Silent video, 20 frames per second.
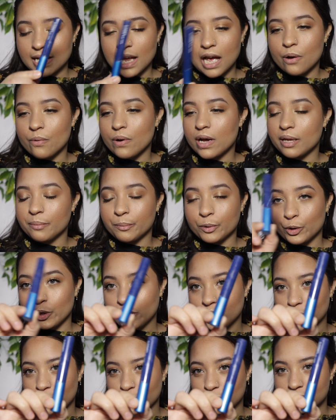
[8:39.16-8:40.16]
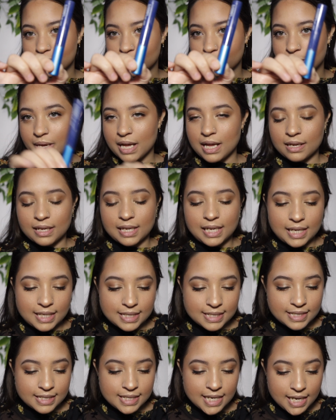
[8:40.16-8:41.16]
Now I'm going to use the MAC
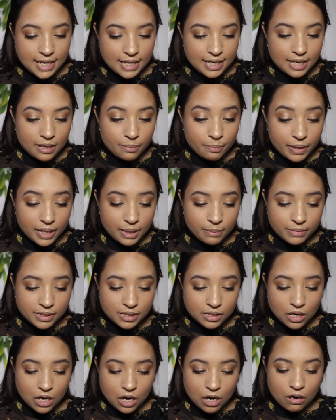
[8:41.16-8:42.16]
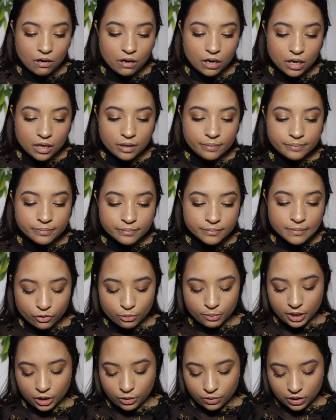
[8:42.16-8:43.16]
Extended Clay Mascara
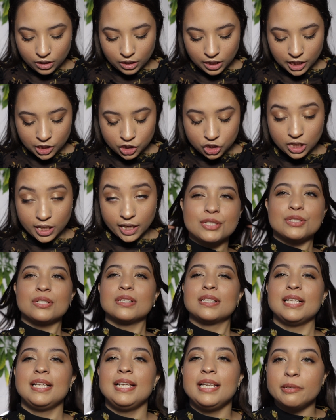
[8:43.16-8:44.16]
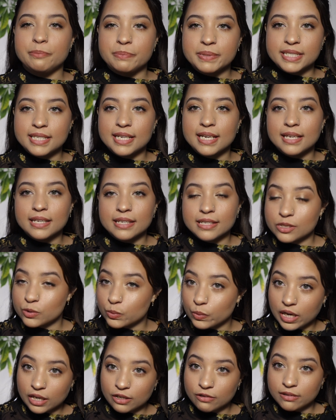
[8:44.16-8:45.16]
for my lower lash So the lipstick is
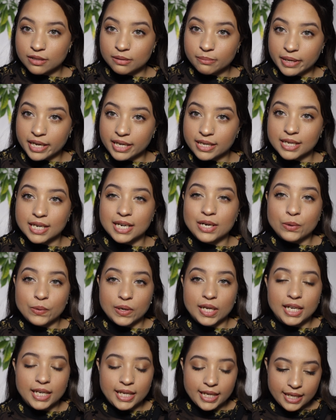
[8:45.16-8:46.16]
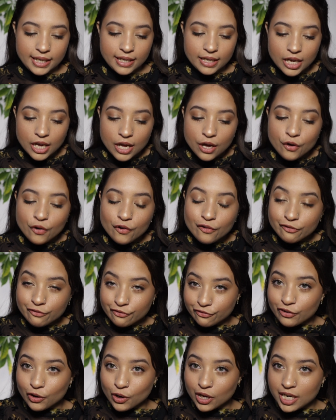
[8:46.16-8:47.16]
what will make it really
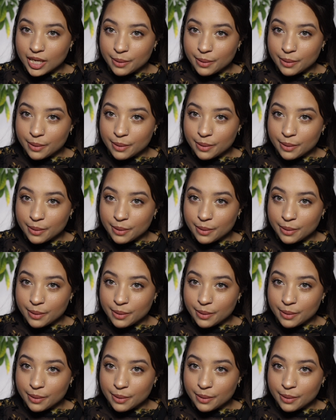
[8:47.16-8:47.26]
fall